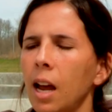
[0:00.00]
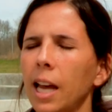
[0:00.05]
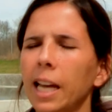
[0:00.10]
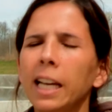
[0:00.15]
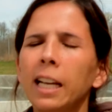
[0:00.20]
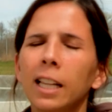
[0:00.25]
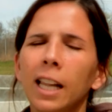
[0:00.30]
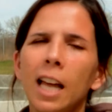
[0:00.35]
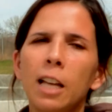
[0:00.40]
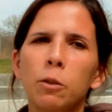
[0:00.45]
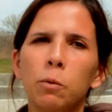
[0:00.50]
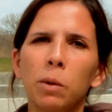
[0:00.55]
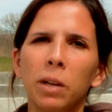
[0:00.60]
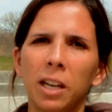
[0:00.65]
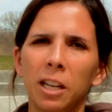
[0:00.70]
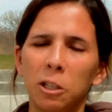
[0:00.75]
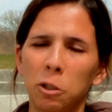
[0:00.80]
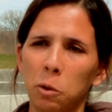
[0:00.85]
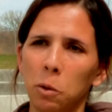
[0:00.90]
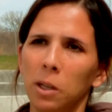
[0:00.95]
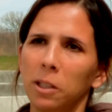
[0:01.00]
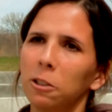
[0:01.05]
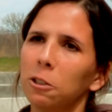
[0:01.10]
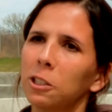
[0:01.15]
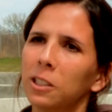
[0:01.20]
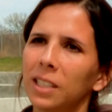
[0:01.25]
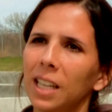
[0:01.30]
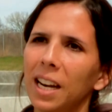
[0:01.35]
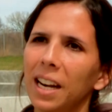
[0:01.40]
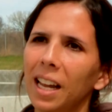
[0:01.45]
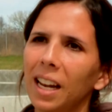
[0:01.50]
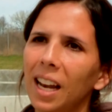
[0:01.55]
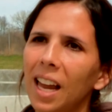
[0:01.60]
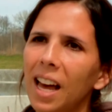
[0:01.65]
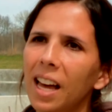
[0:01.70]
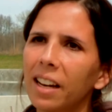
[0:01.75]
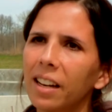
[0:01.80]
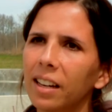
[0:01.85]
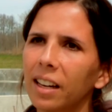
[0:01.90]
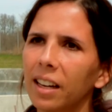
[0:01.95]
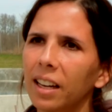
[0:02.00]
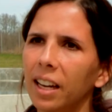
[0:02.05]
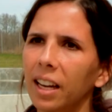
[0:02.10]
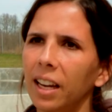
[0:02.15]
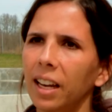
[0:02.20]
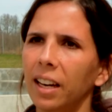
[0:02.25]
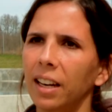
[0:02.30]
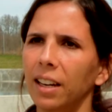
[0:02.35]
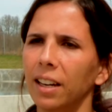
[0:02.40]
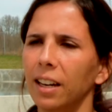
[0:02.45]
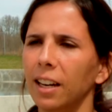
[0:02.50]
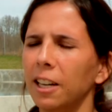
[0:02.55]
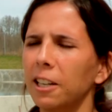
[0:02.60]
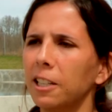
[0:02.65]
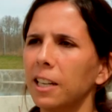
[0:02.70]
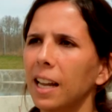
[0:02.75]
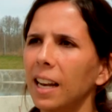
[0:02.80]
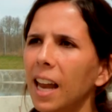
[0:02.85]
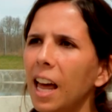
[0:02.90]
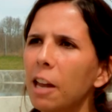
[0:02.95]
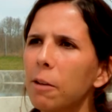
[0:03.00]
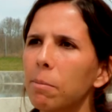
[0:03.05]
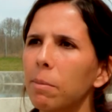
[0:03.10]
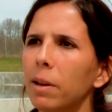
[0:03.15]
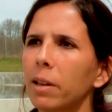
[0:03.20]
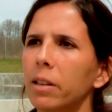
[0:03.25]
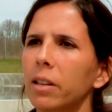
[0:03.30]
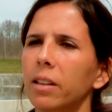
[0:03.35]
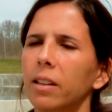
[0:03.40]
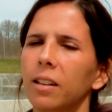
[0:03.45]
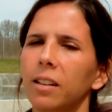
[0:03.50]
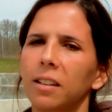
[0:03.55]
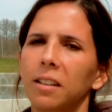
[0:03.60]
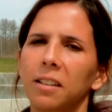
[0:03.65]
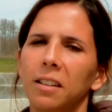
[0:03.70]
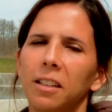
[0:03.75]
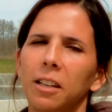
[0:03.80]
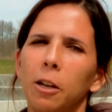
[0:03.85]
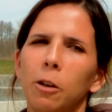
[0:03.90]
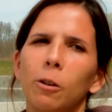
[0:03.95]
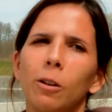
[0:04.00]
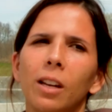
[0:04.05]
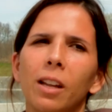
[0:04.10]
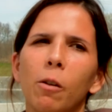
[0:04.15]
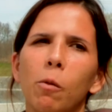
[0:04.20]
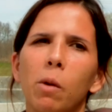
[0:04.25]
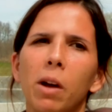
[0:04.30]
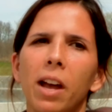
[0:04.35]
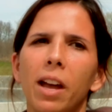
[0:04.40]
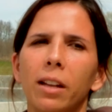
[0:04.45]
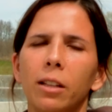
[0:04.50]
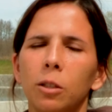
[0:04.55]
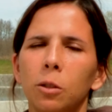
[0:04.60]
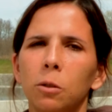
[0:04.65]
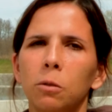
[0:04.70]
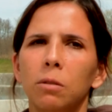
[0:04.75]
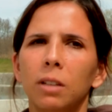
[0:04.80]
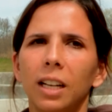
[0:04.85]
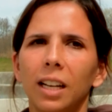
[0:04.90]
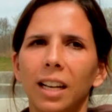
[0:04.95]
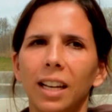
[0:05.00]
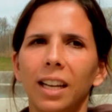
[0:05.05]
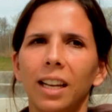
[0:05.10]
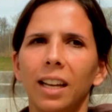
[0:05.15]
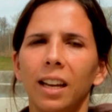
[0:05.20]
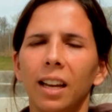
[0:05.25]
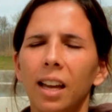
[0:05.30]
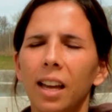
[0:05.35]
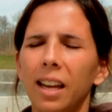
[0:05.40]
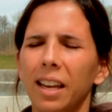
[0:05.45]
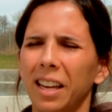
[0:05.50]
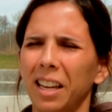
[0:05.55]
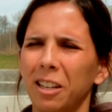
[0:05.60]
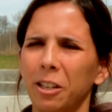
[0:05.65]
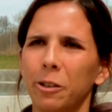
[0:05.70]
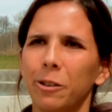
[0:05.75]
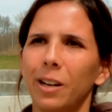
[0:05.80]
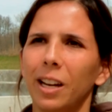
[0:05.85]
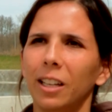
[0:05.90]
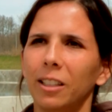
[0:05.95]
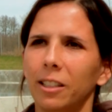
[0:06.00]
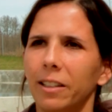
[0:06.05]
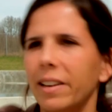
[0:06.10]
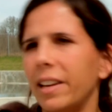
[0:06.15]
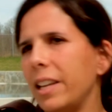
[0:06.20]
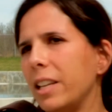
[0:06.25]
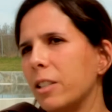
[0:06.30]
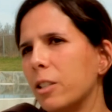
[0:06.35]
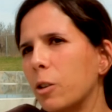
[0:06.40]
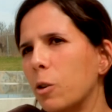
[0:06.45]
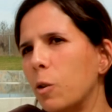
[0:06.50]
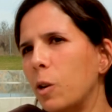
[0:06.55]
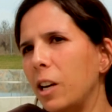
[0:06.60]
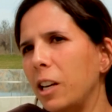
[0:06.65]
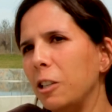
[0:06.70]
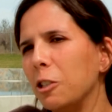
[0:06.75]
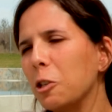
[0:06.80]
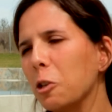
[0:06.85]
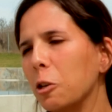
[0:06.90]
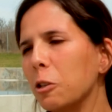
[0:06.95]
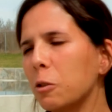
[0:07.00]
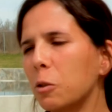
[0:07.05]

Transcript: In class we get to understand a lot and learn a lot, but the only way to really get connected is go and enjoy.